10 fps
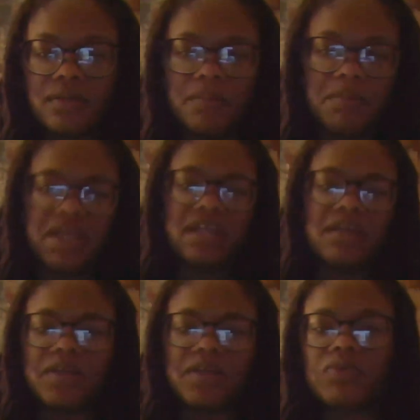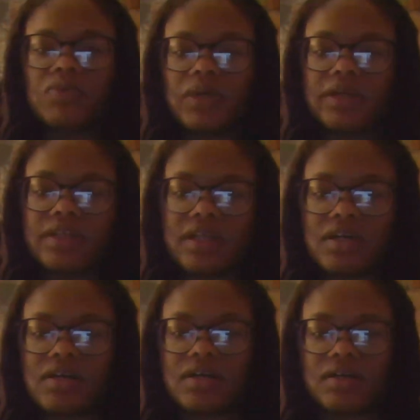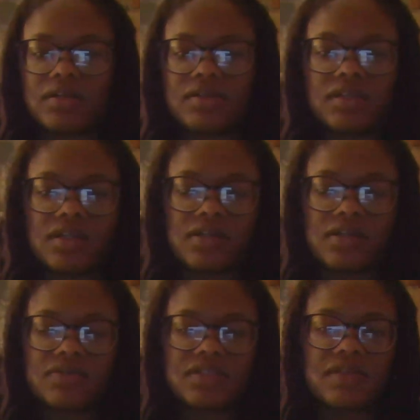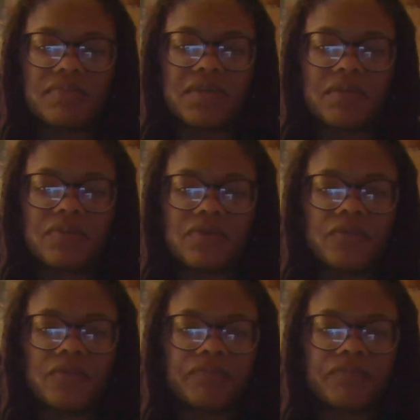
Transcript: meeting people where they are. You know, some people,